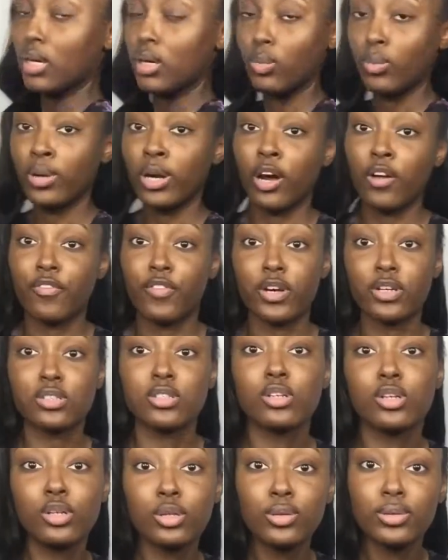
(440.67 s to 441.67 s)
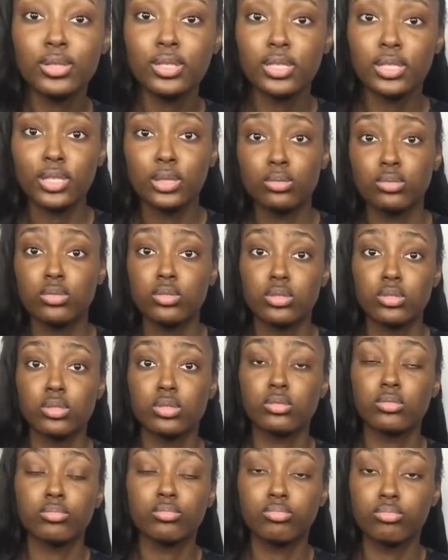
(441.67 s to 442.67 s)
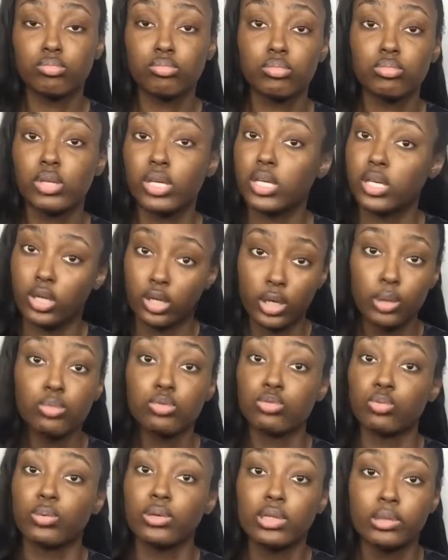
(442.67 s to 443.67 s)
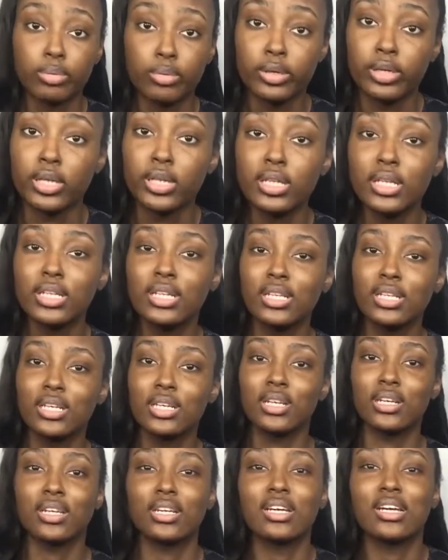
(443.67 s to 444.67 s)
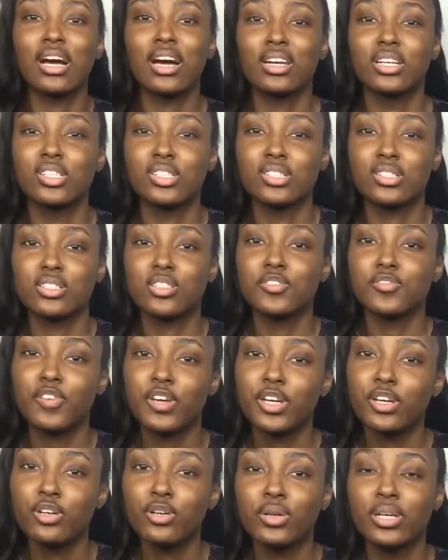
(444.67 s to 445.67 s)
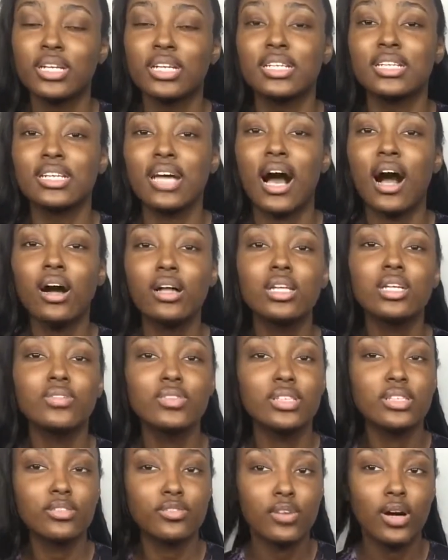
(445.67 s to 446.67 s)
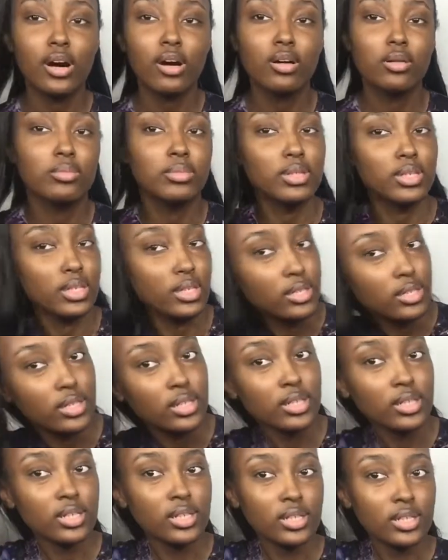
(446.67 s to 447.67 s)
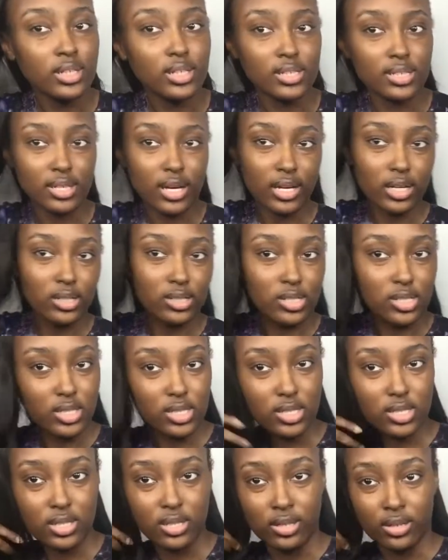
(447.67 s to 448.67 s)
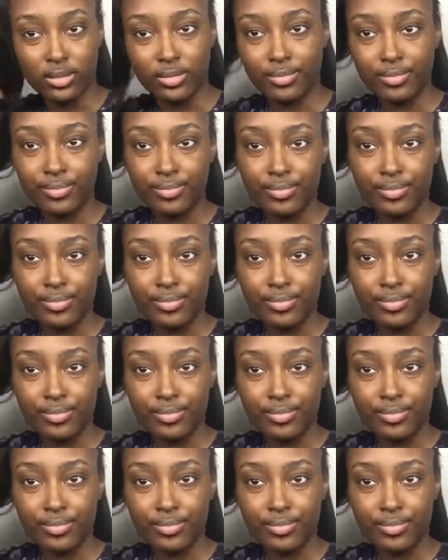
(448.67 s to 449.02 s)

When I first curled it, it was really pretty, and then it kind of just fell, and all of it didn't fall, but it's kind of just, you know.